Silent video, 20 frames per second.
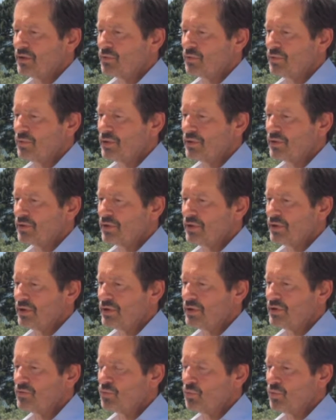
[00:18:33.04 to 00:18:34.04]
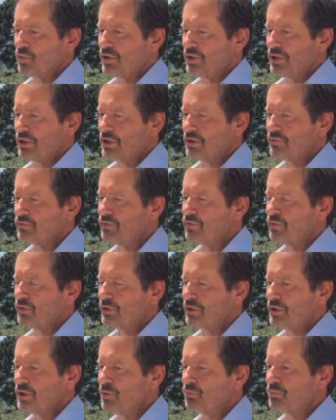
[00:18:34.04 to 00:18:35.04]
uh, it, it, didn't really get
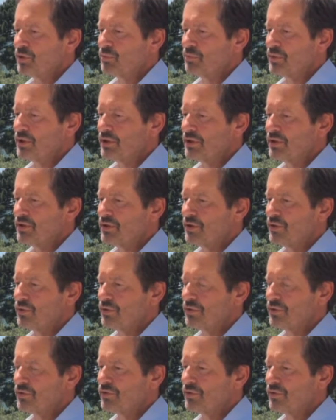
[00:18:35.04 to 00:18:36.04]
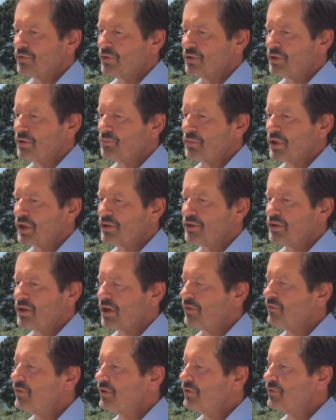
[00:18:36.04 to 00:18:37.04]
fully implemented though until uh, Mike
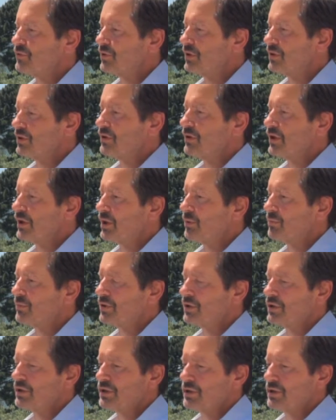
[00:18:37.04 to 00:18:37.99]
Yaffe Mike joined the yeah. lab,